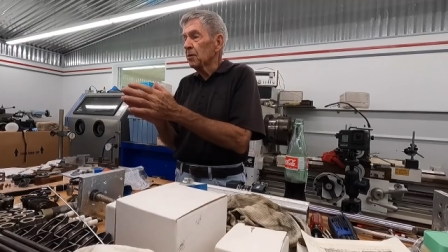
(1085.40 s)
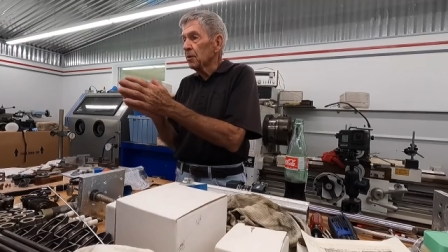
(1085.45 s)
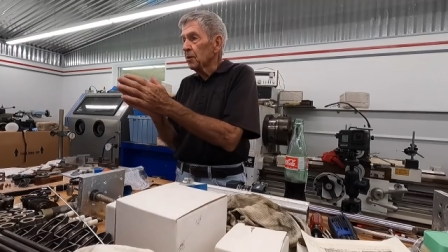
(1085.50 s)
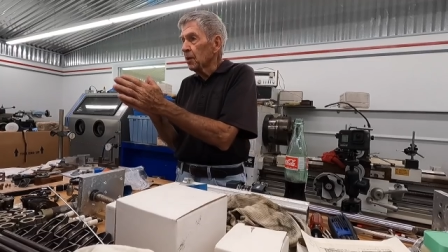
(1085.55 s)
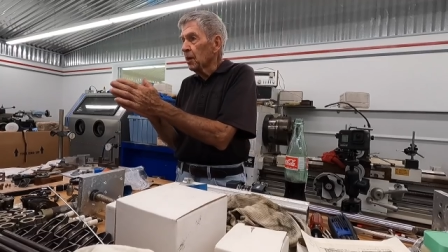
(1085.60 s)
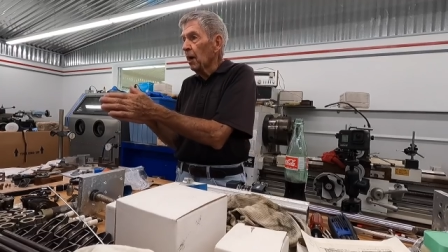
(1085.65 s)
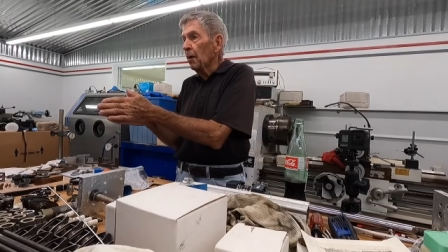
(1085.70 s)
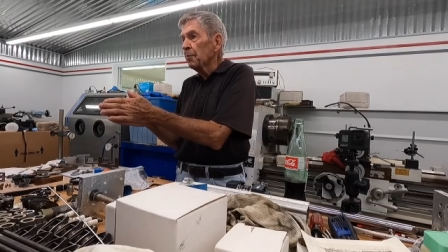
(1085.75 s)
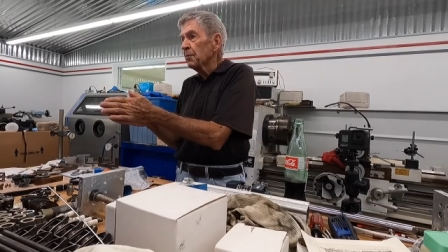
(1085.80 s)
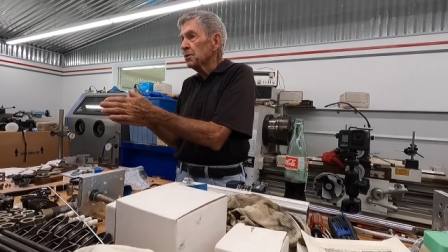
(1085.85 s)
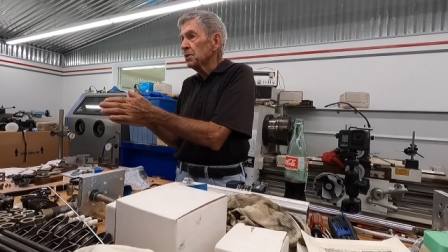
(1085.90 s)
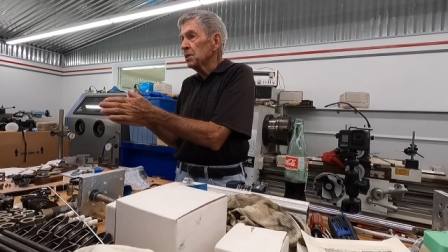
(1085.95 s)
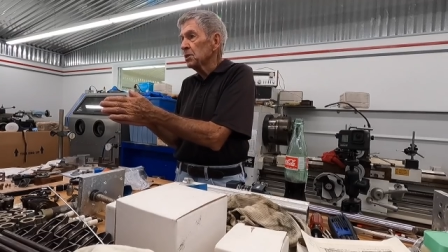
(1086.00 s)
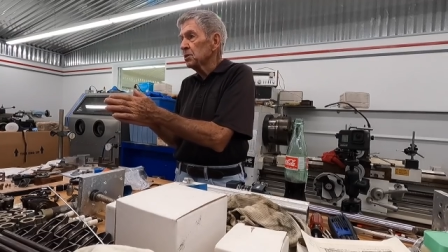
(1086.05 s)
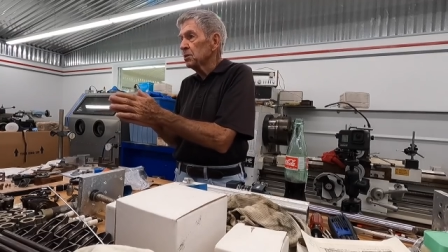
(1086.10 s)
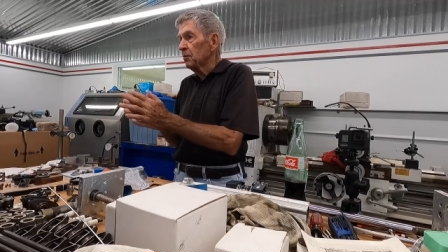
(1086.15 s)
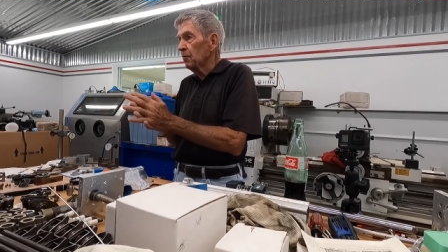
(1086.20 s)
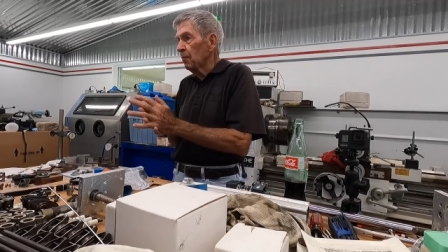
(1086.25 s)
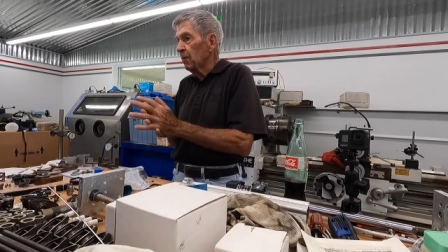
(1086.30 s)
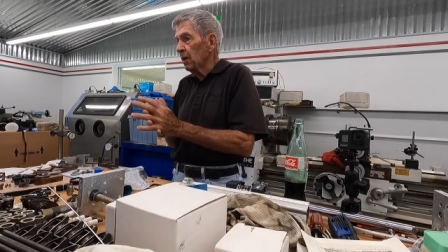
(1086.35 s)
the
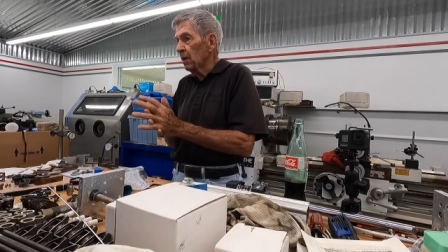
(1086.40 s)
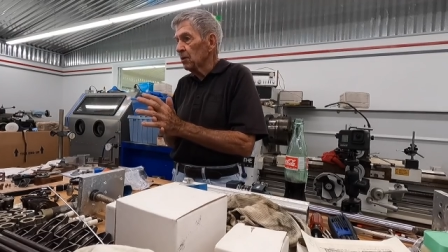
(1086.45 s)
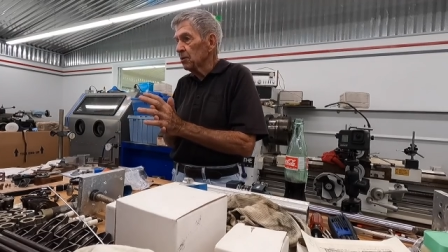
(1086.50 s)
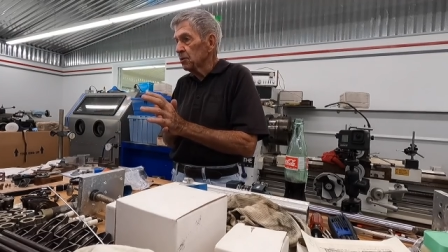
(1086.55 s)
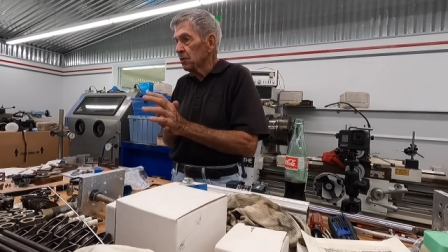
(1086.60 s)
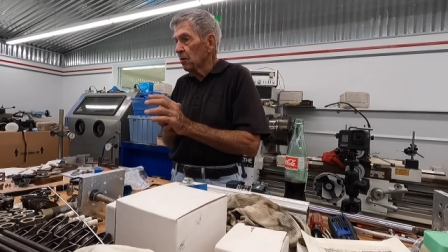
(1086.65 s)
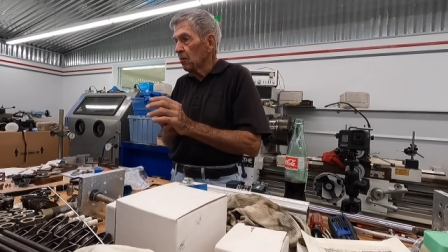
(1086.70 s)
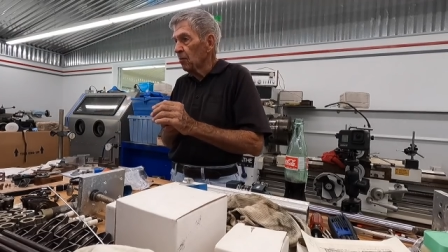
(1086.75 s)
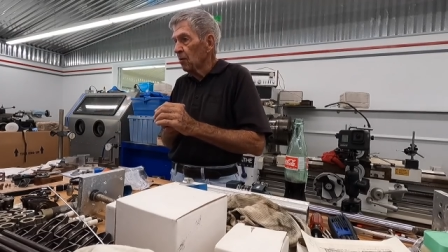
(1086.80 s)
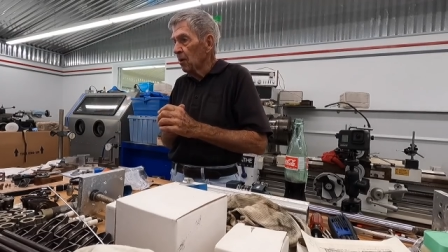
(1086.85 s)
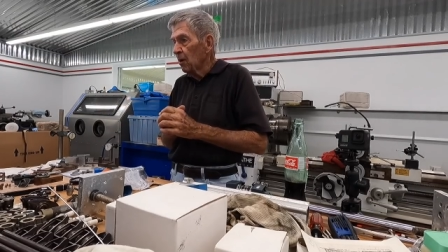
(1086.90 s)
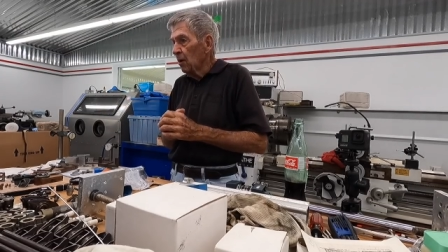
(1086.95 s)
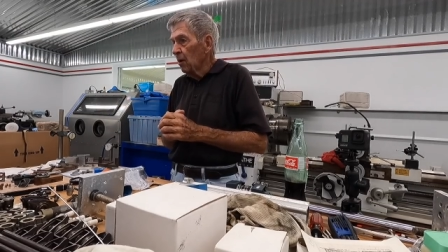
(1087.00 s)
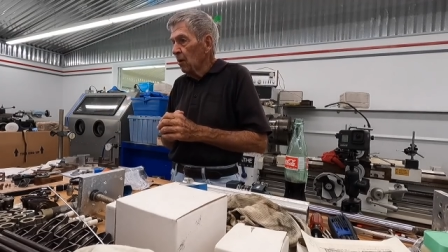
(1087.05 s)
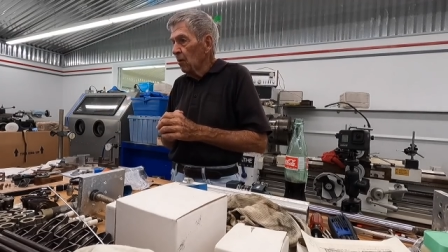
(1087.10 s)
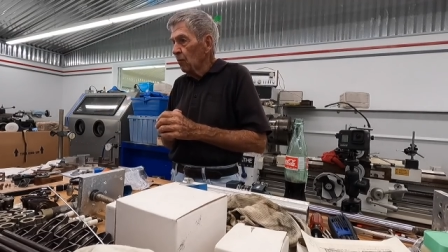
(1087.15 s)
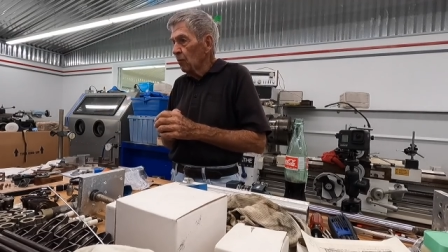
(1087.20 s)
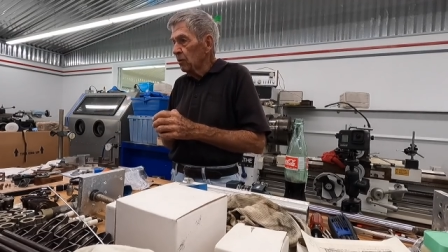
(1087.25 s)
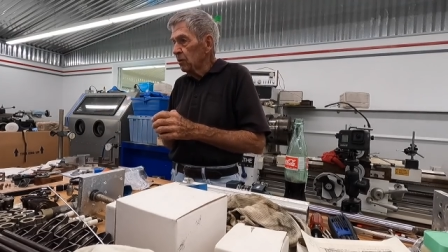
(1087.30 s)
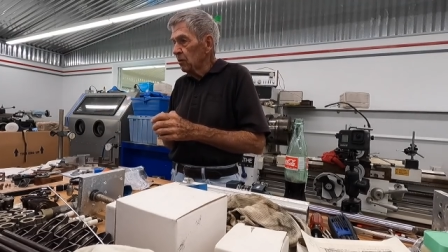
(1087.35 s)
composition of metals. You know,
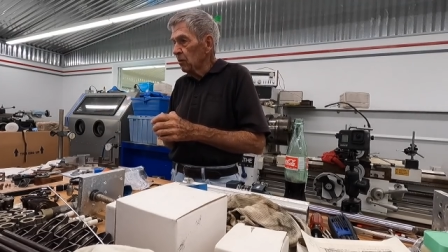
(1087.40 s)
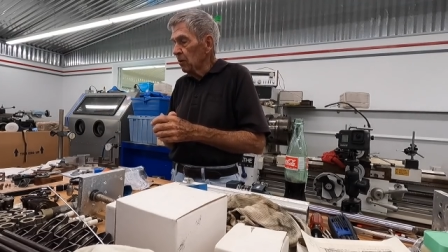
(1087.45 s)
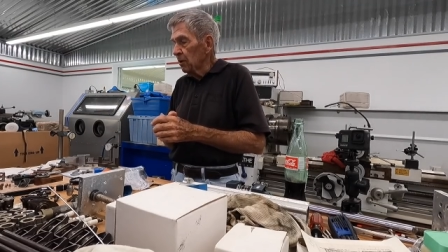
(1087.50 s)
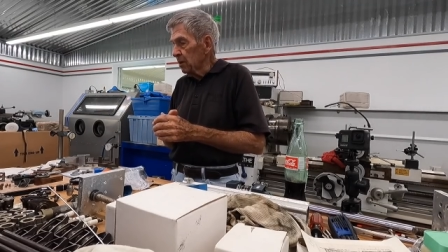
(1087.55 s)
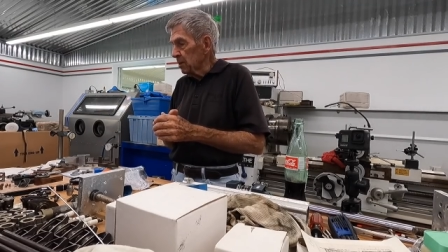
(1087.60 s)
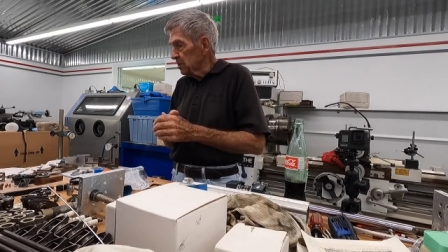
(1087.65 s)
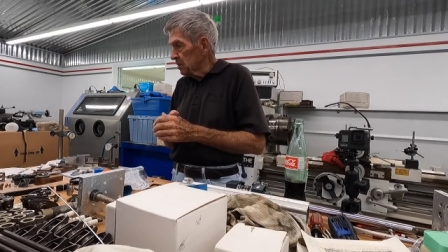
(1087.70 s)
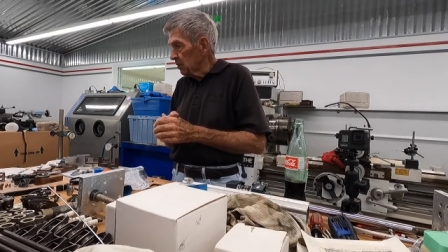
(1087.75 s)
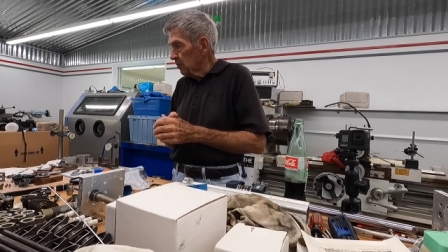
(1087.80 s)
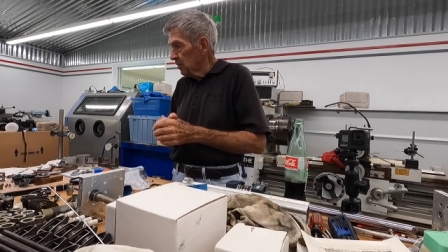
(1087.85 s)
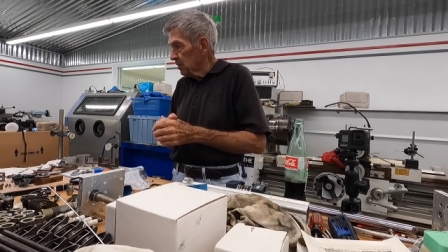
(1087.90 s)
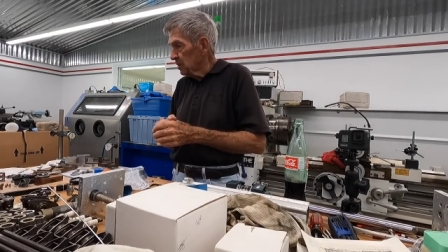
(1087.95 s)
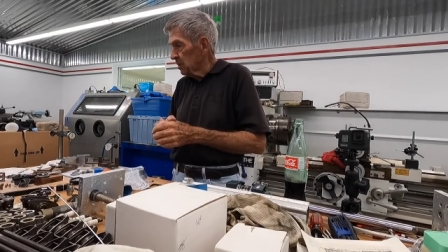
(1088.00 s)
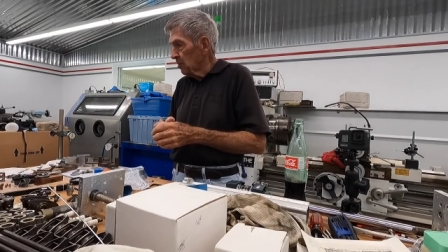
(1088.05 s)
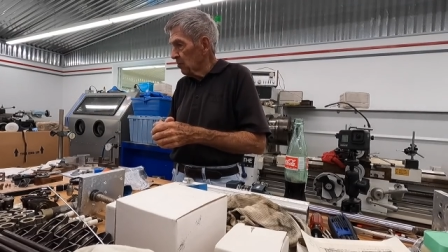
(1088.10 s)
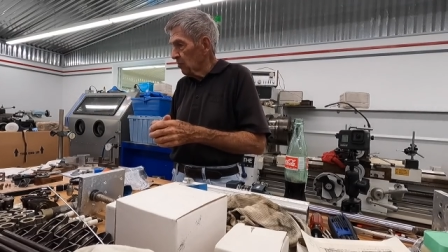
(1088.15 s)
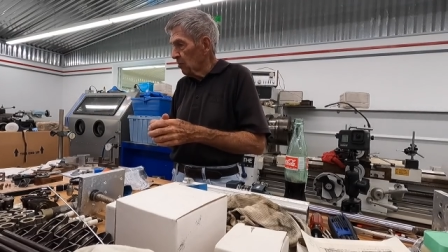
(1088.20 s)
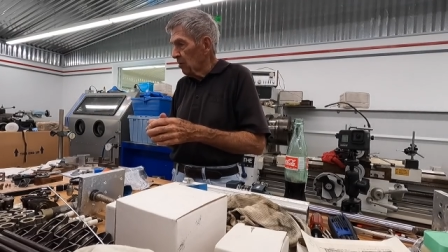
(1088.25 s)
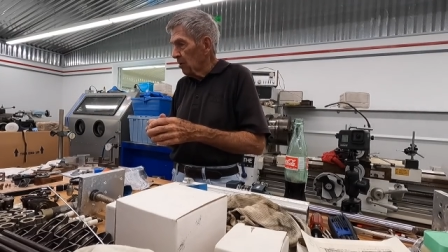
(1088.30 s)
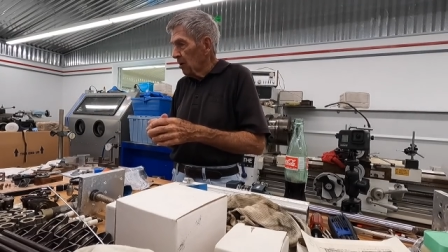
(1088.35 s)
when you look at something and
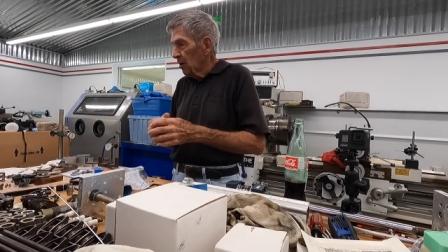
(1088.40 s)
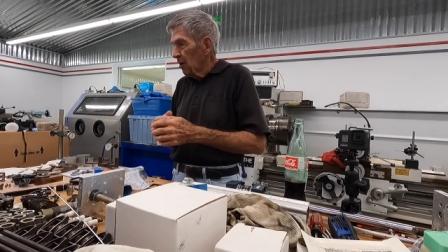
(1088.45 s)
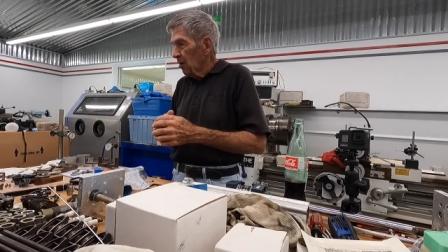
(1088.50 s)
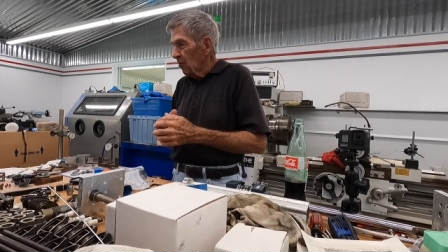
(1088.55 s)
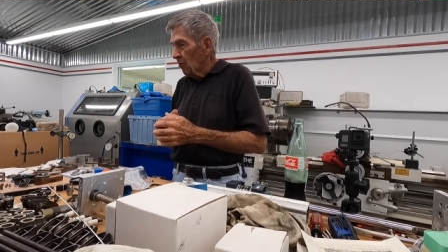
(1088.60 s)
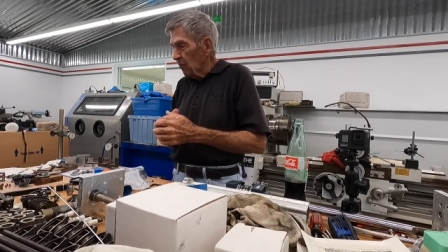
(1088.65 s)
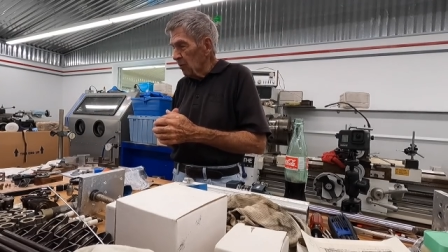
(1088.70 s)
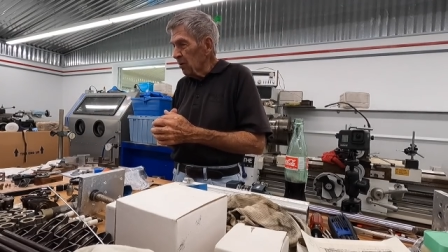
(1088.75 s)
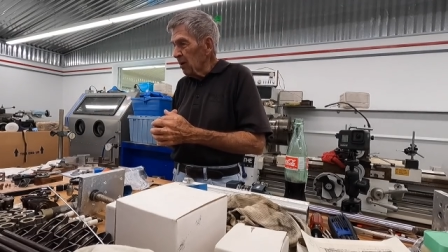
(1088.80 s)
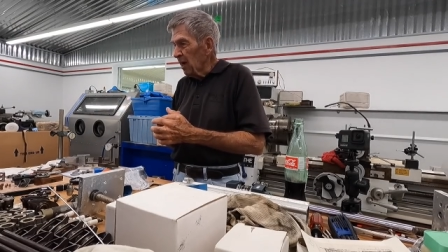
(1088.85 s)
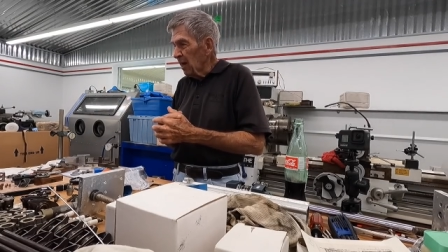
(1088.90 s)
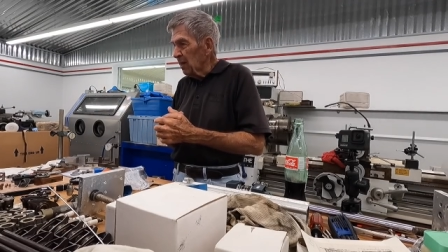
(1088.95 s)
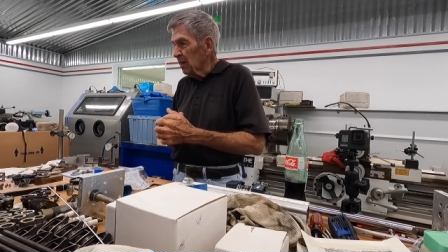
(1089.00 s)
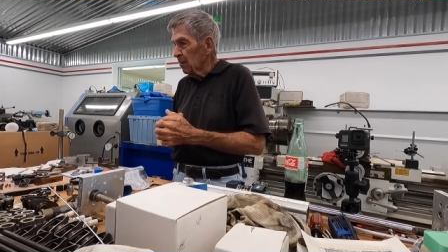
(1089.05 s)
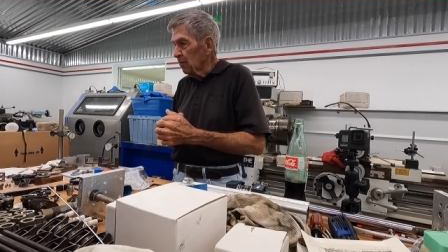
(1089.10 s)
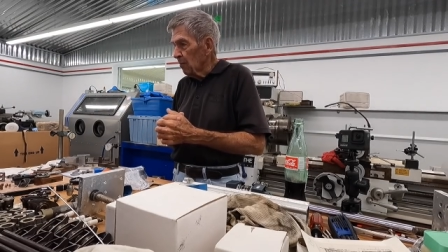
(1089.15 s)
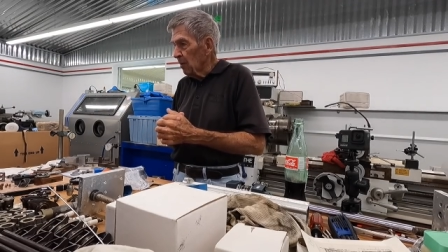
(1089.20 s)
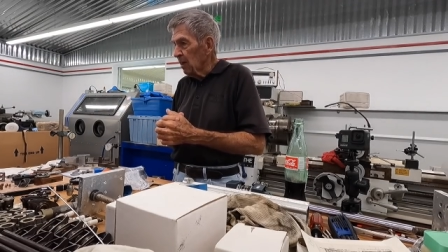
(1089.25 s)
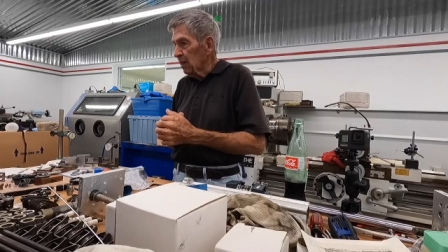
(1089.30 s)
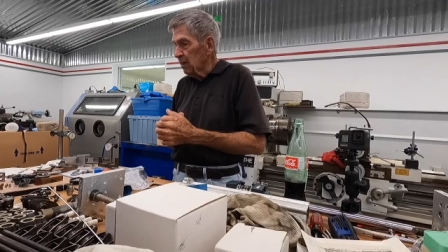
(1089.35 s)
say, well, wonder how
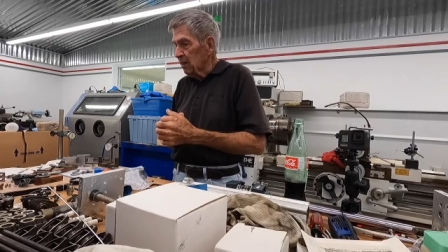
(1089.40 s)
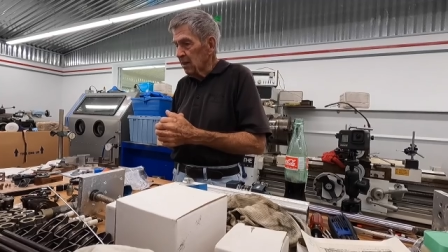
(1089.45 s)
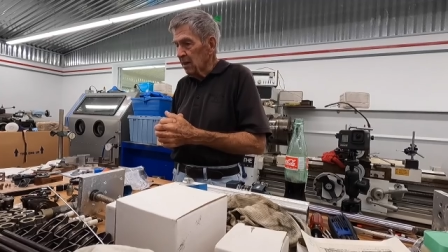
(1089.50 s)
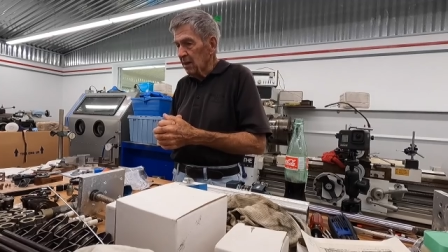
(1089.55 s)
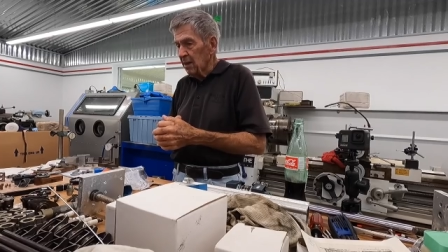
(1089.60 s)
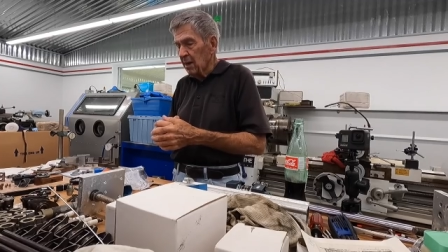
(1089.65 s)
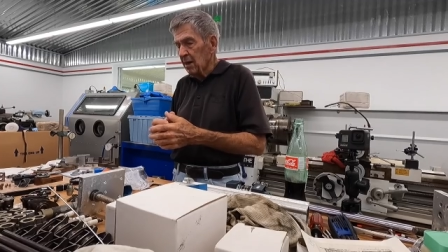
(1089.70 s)
they made that.